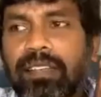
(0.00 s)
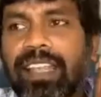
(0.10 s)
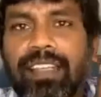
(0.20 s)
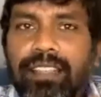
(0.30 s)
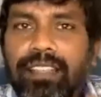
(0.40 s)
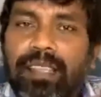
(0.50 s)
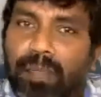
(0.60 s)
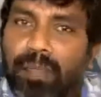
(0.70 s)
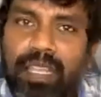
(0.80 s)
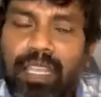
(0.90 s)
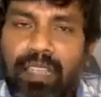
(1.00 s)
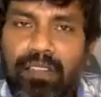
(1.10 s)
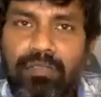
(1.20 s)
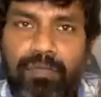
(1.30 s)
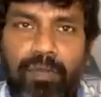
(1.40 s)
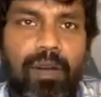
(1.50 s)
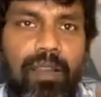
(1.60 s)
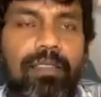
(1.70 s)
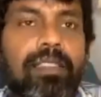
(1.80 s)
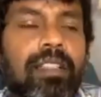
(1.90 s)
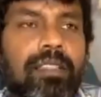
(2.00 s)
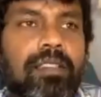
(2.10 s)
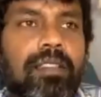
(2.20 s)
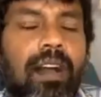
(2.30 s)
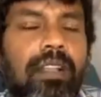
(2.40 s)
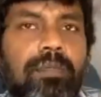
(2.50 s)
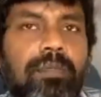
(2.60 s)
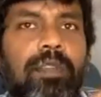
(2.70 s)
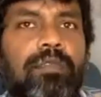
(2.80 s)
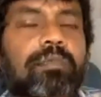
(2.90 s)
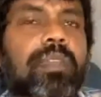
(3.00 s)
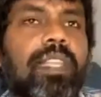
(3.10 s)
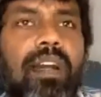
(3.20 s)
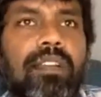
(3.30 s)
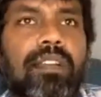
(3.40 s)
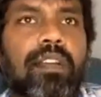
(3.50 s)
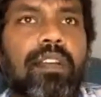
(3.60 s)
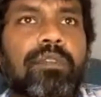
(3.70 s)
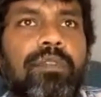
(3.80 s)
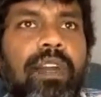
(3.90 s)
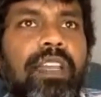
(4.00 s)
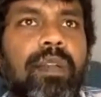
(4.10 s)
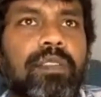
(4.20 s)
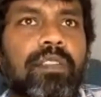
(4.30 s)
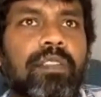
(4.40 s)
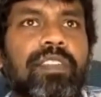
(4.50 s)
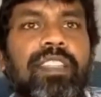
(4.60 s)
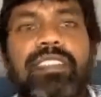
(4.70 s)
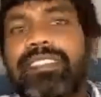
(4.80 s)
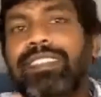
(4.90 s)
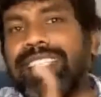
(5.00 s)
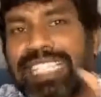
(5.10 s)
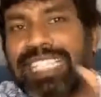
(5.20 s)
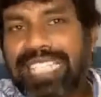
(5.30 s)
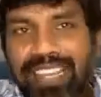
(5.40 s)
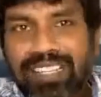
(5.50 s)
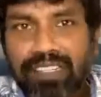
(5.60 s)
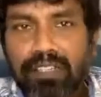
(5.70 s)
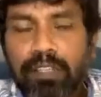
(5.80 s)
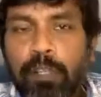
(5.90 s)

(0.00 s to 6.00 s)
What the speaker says: remedy for this concept of me not finding myself in the distraction,